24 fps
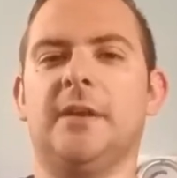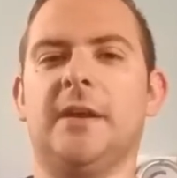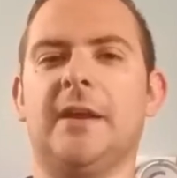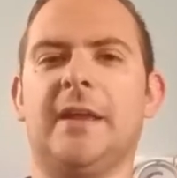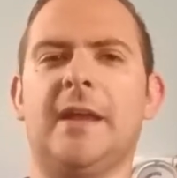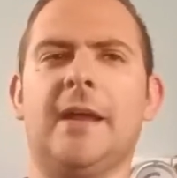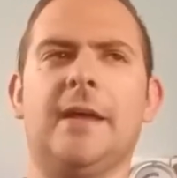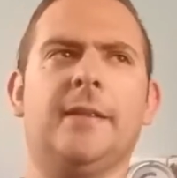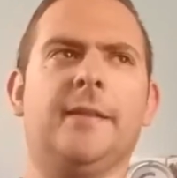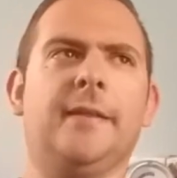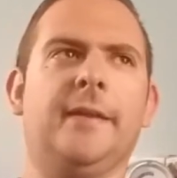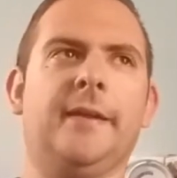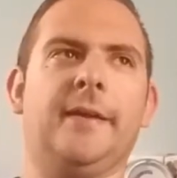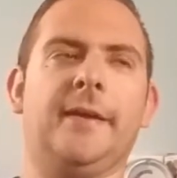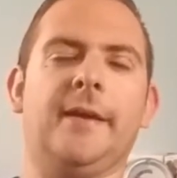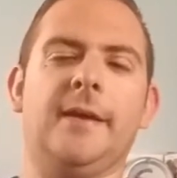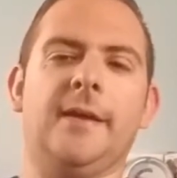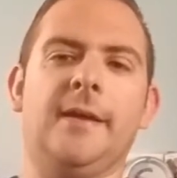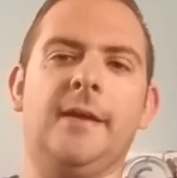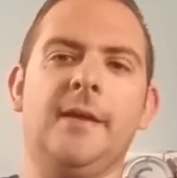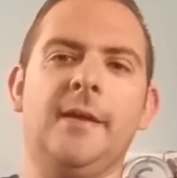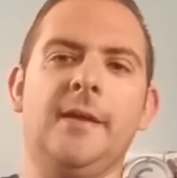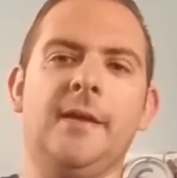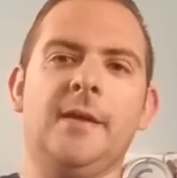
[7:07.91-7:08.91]
I got like
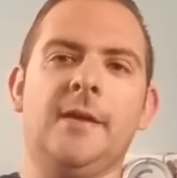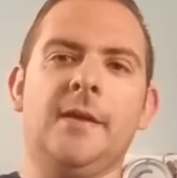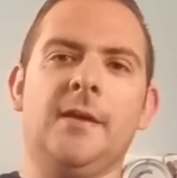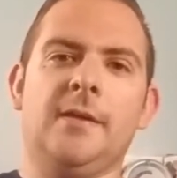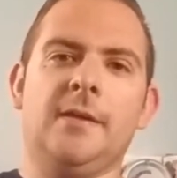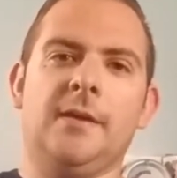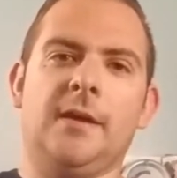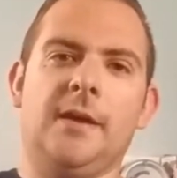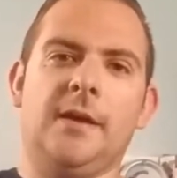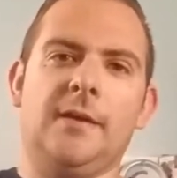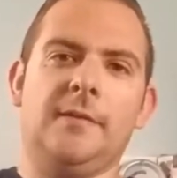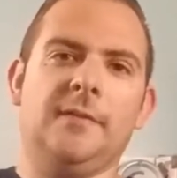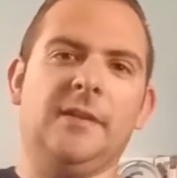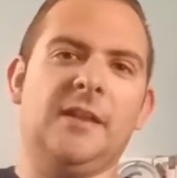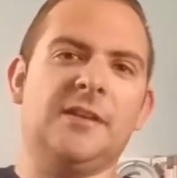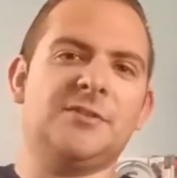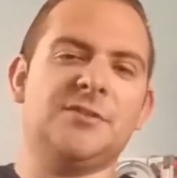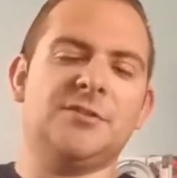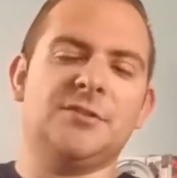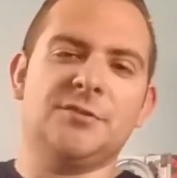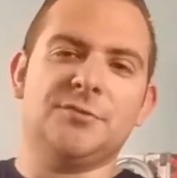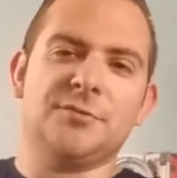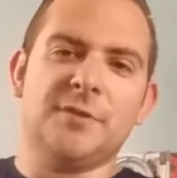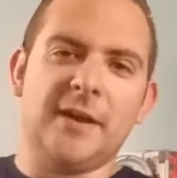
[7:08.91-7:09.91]

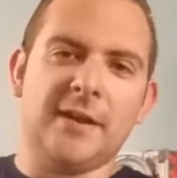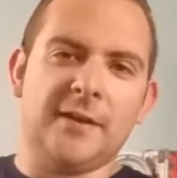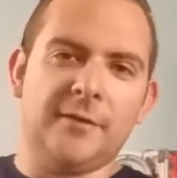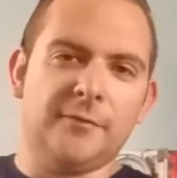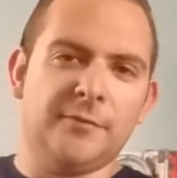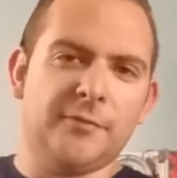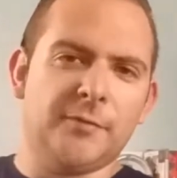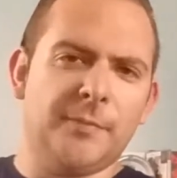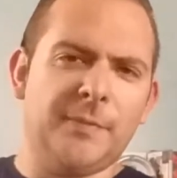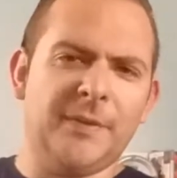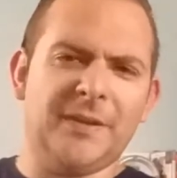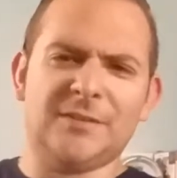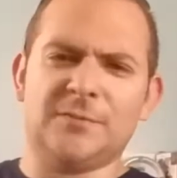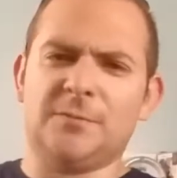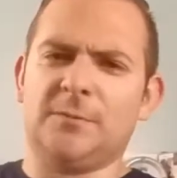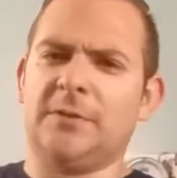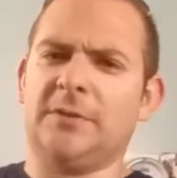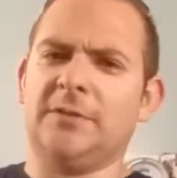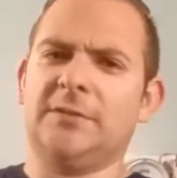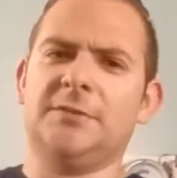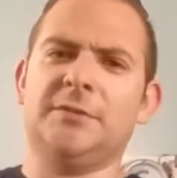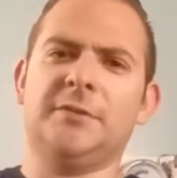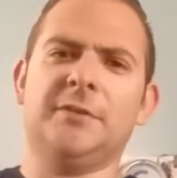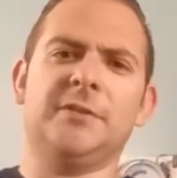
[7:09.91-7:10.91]
Legend of Dragoon for
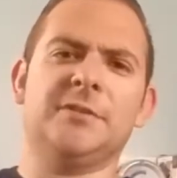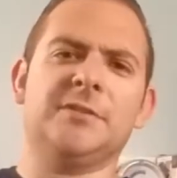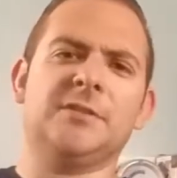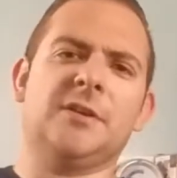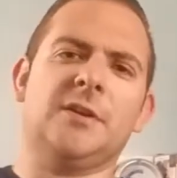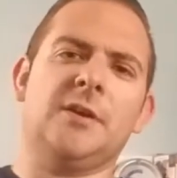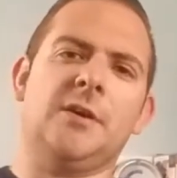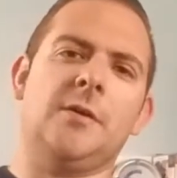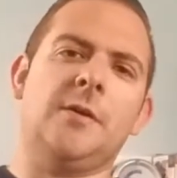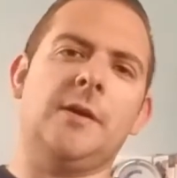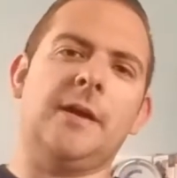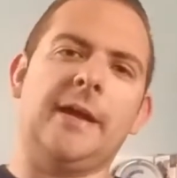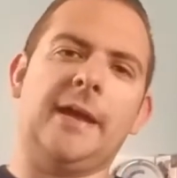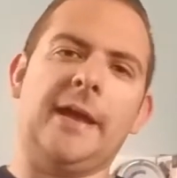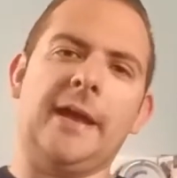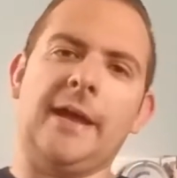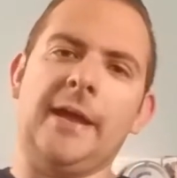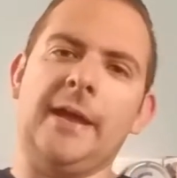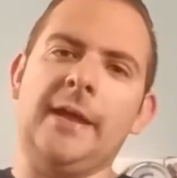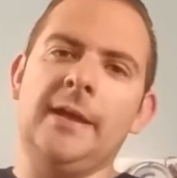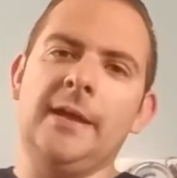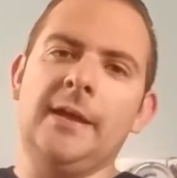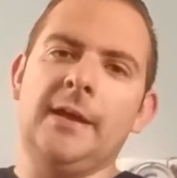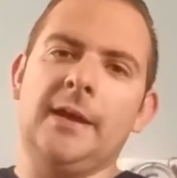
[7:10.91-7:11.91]
PS1 2 years ago. I
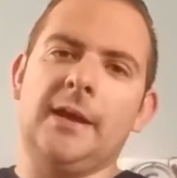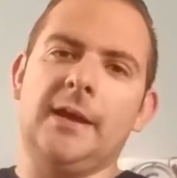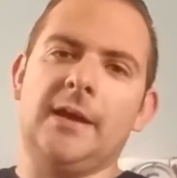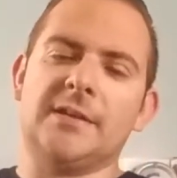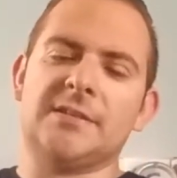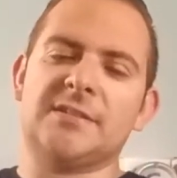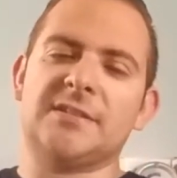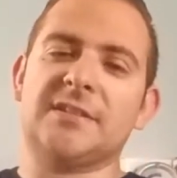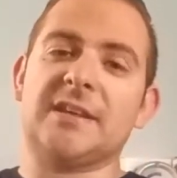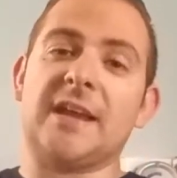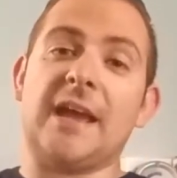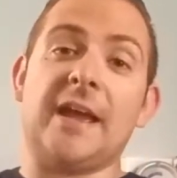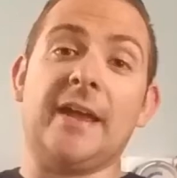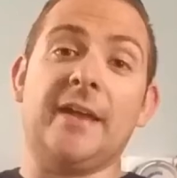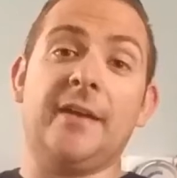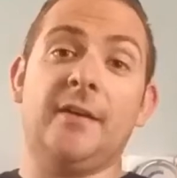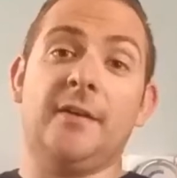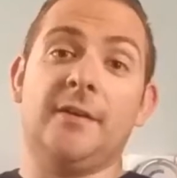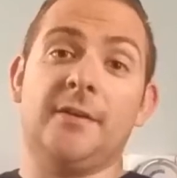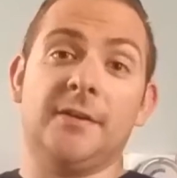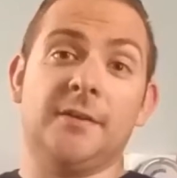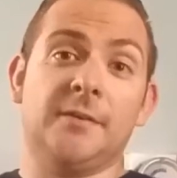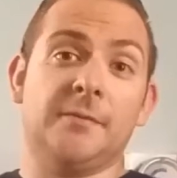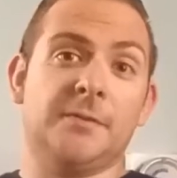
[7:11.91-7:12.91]
got Sky
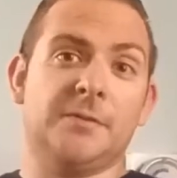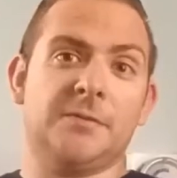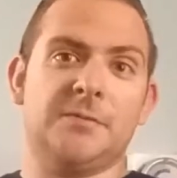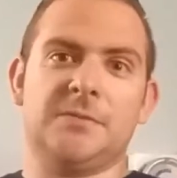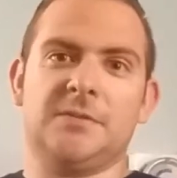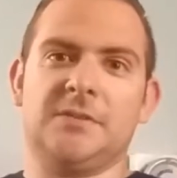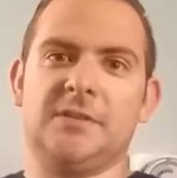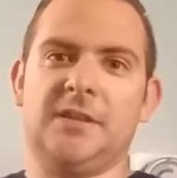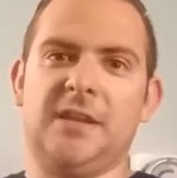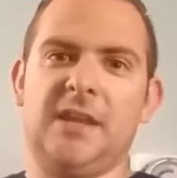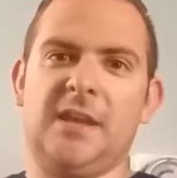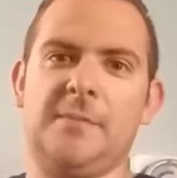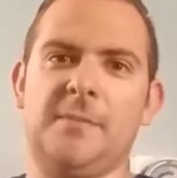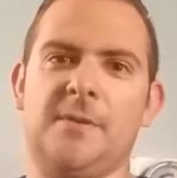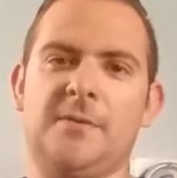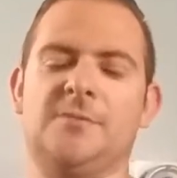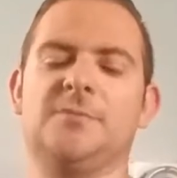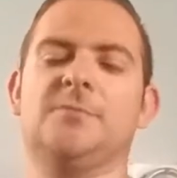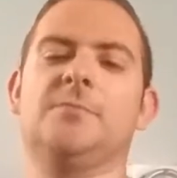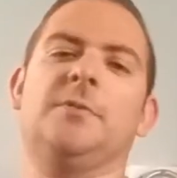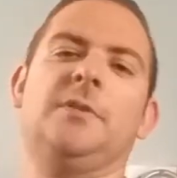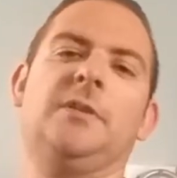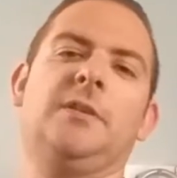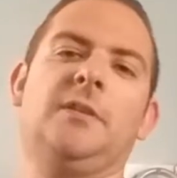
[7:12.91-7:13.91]
Gunner, which was a game I
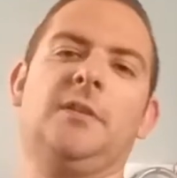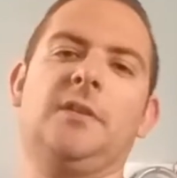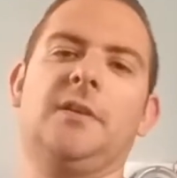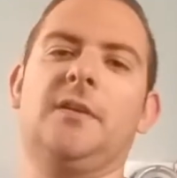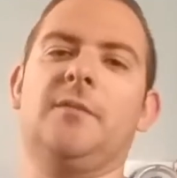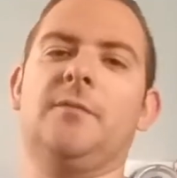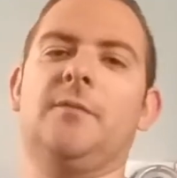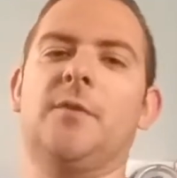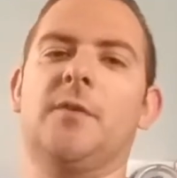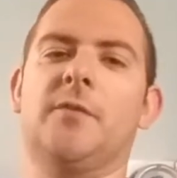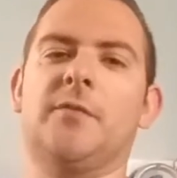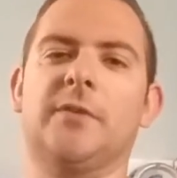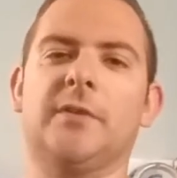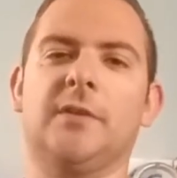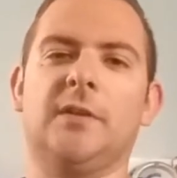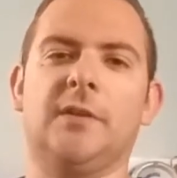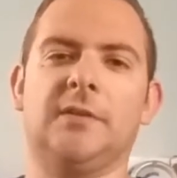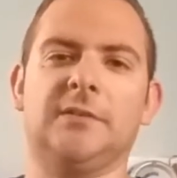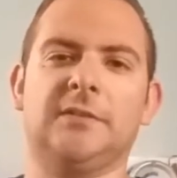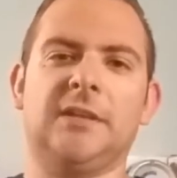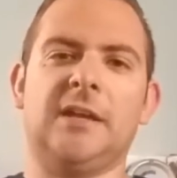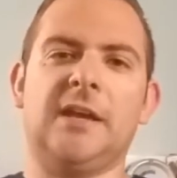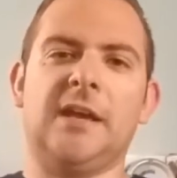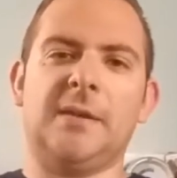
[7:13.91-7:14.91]
was really looking for a
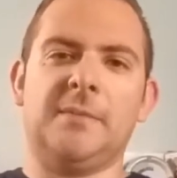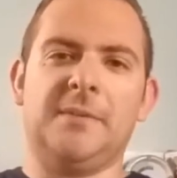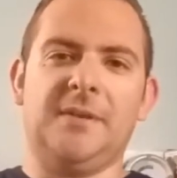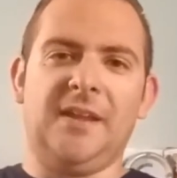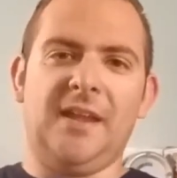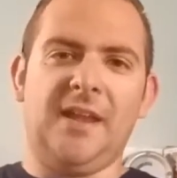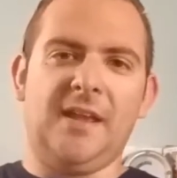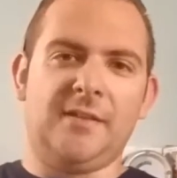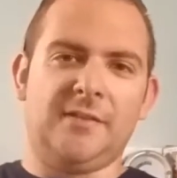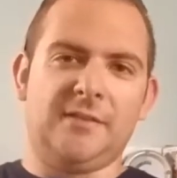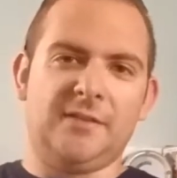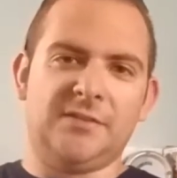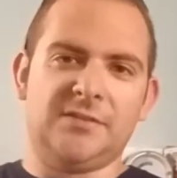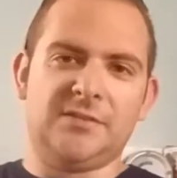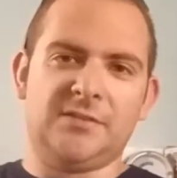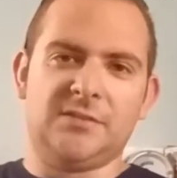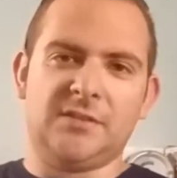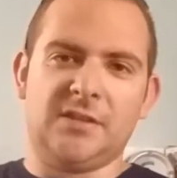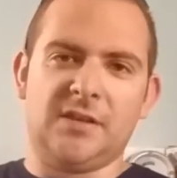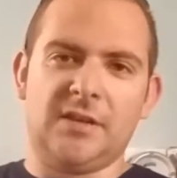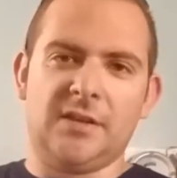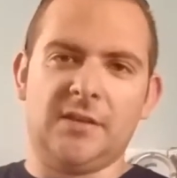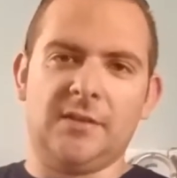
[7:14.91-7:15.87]
long time, an Atlas